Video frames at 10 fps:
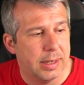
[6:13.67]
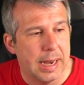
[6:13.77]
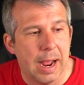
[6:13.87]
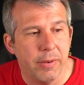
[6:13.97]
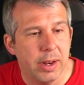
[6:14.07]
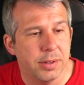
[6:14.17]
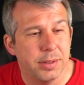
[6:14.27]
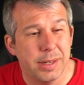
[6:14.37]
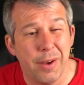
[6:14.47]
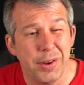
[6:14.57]

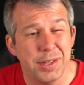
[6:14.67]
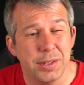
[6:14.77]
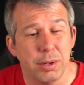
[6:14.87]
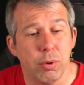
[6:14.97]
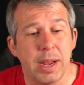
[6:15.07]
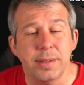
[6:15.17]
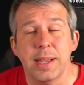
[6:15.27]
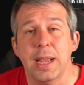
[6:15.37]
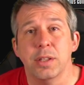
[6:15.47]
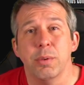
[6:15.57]
Darius. Darius is a great
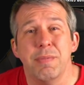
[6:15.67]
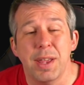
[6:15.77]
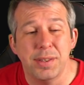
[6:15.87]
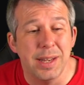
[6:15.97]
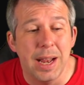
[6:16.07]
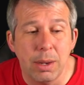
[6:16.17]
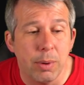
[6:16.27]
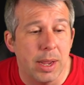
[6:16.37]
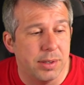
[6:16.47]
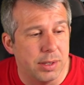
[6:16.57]
tank to invest in
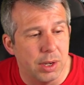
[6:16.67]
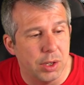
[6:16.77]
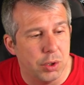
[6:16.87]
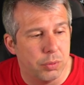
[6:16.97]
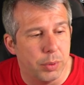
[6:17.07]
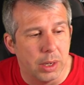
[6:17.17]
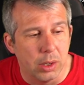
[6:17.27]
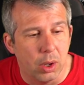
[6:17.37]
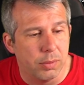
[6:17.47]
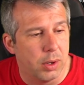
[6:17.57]
anyway. So he's useful in a
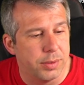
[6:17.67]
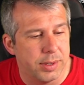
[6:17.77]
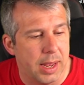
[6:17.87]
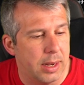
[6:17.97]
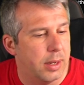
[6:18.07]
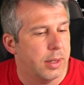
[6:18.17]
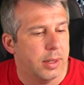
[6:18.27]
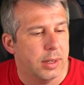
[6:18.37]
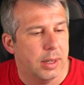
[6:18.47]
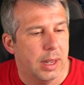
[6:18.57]
lot of content.
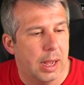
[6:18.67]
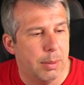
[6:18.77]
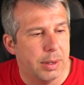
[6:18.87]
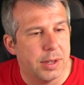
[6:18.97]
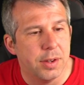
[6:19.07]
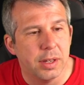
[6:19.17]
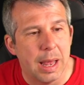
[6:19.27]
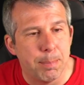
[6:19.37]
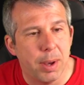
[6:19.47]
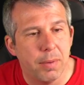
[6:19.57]
In terms of
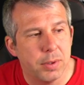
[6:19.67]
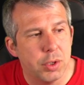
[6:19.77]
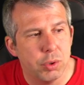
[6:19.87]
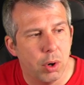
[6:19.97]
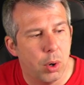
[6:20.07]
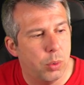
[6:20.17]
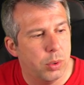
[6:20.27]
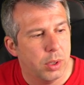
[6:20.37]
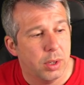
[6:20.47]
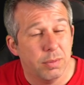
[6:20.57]
that buff
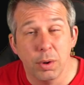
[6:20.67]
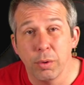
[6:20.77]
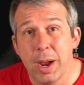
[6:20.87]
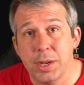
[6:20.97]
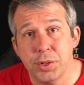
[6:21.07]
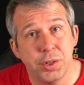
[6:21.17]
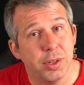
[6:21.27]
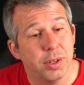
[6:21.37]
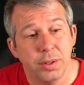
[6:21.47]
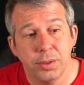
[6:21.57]
control,
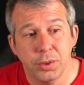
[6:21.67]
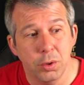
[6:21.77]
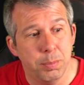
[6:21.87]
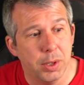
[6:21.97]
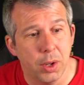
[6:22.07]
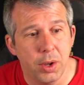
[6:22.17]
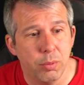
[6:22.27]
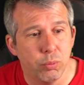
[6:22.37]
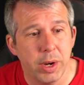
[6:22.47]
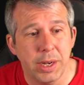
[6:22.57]
Varesh, super
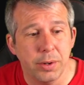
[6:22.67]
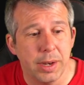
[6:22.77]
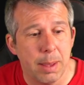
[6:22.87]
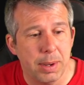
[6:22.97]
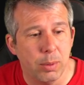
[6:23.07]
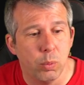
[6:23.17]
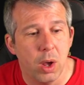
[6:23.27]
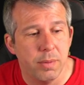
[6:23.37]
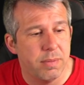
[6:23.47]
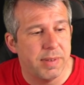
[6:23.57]
good, really good epic,
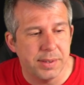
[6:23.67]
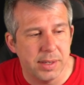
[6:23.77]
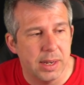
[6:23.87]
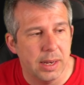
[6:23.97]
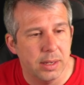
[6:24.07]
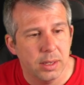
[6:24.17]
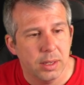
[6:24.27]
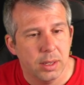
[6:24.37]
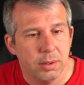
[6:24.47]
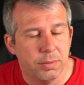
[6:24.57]
worth investing in
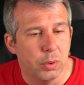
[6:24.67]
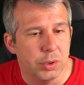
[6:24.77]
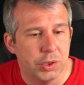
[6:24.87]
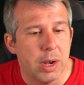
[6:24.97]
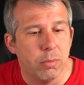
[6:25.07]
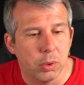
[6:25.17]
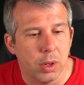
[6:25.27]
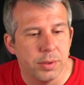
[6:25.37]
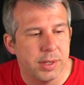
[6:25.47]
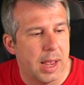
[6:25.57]
for general
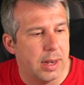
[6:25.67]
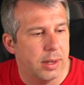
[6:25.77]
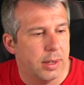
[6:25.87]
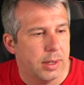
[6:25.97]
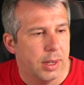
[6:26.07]
content.